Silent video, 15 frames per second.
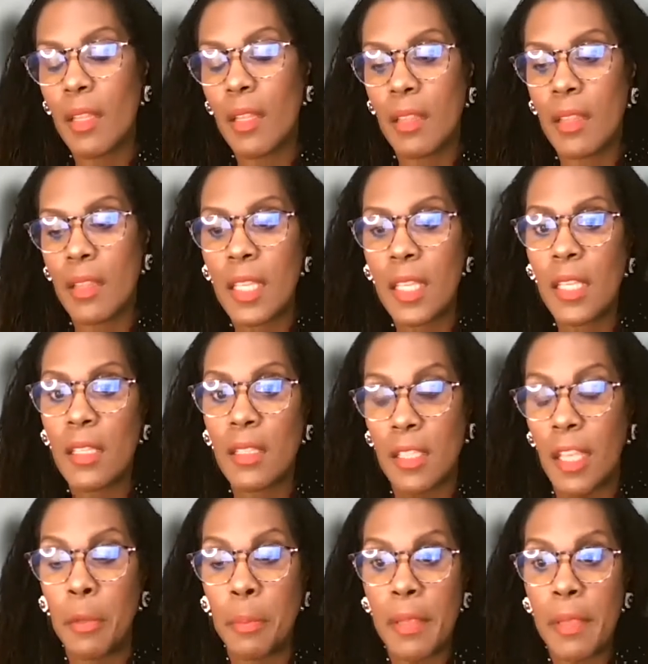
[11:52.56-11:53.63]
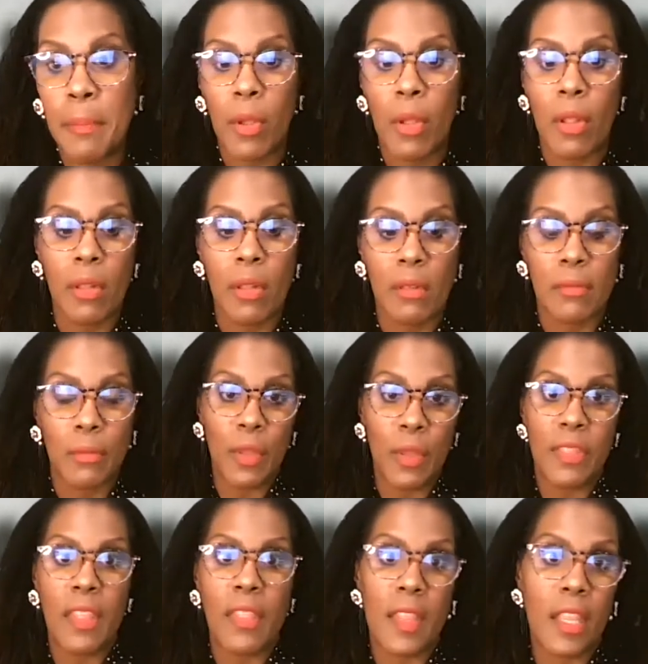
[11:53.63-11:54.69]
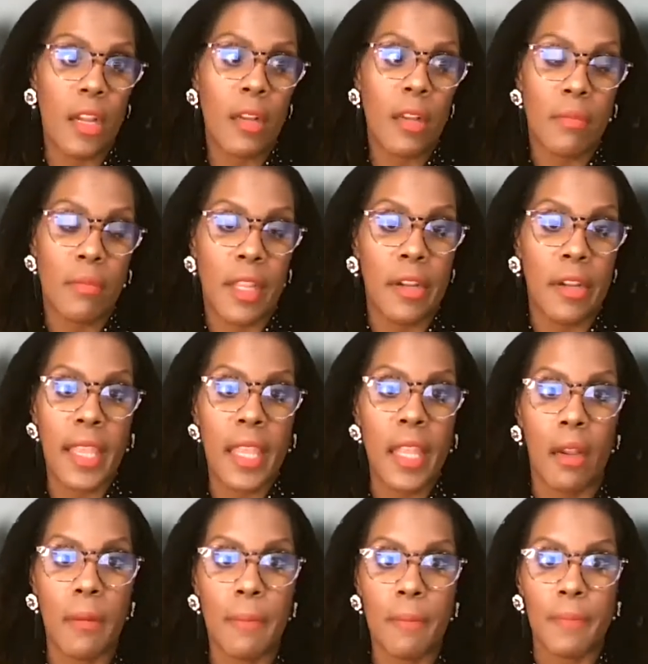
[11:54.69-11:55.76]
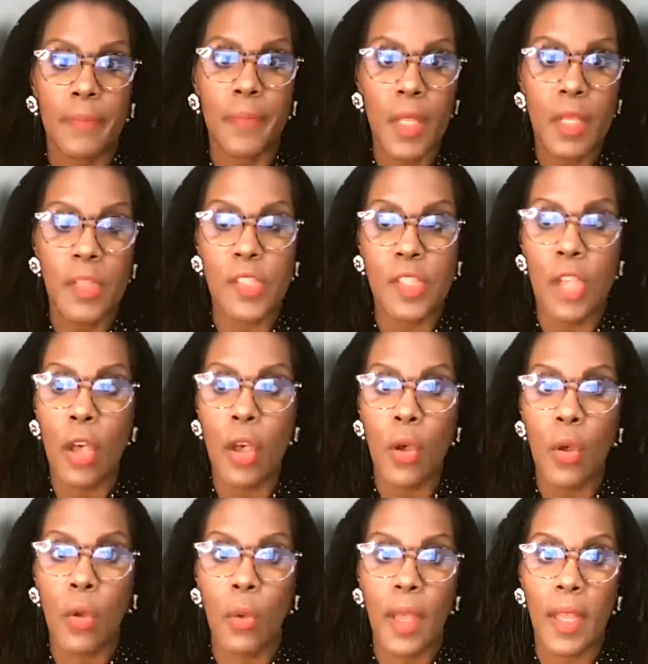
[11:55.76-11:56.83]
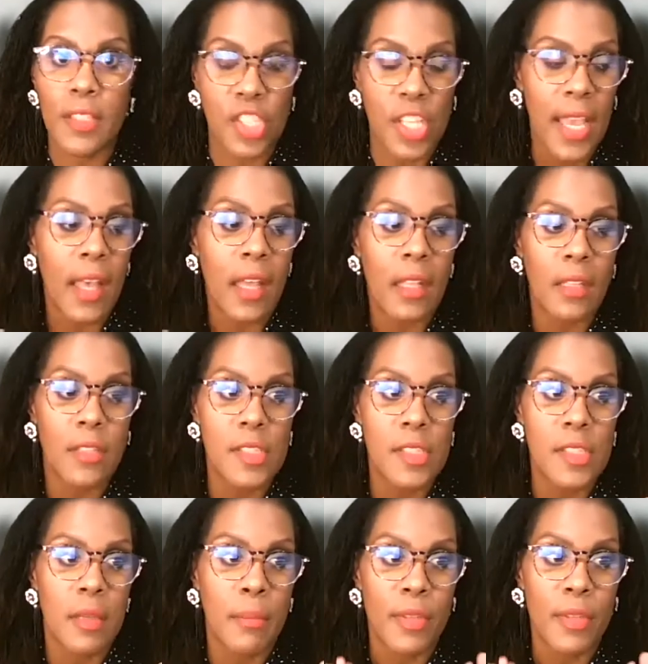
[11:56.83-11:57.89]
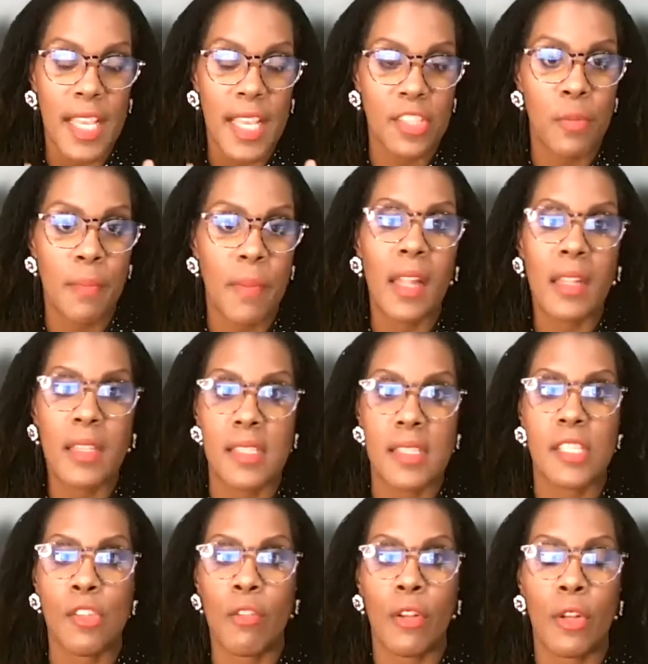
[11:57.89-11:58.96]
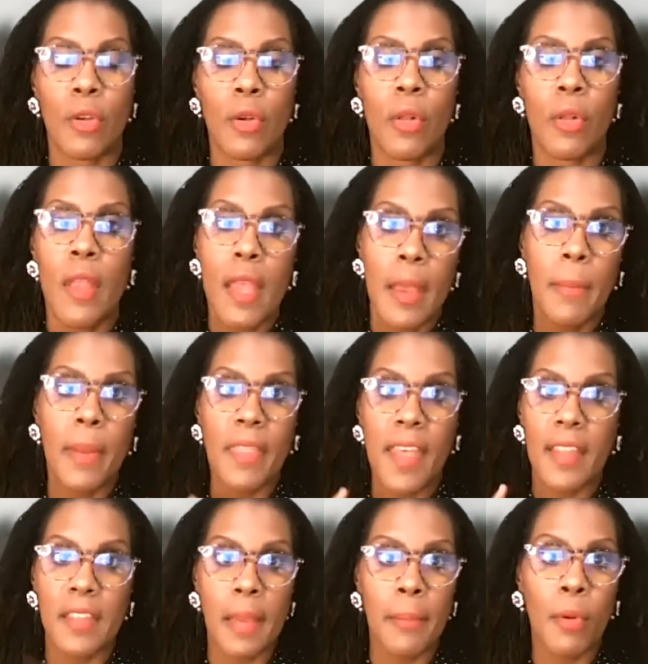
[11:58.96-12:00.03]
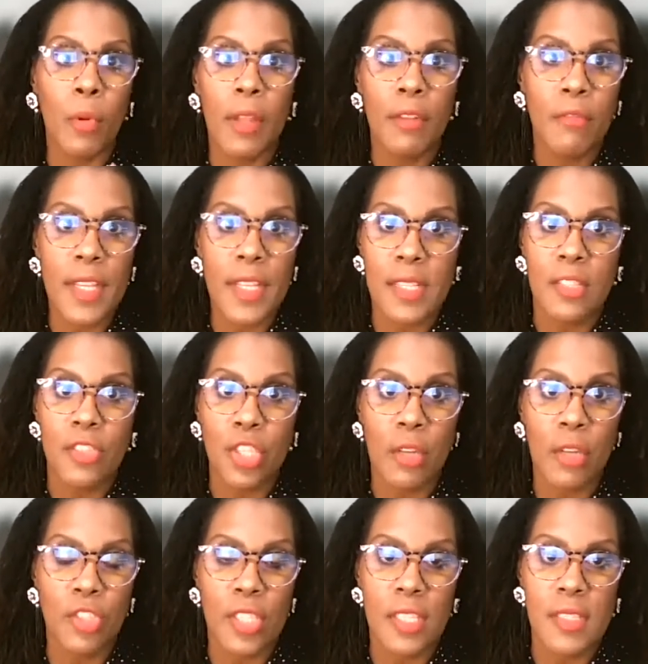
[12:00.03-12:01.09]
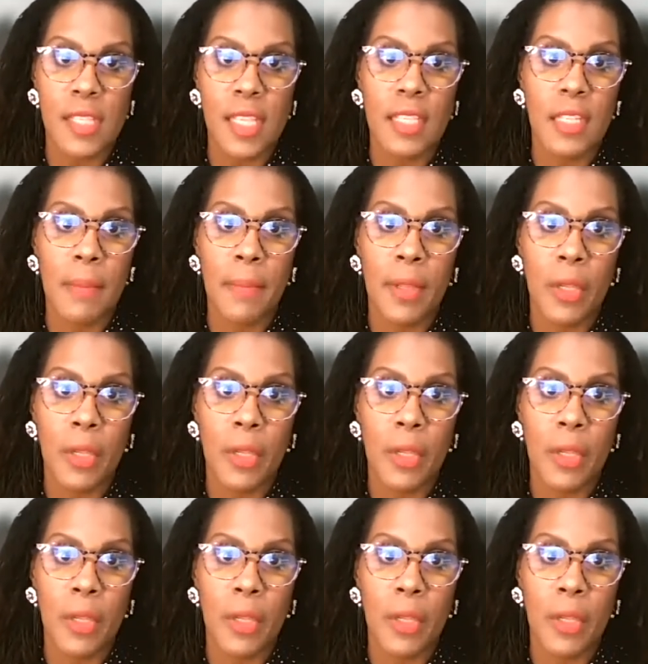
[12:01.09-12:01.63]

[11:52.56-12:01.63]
the young people within their care. So a child protection policy is critical. But that number one reason churches end up in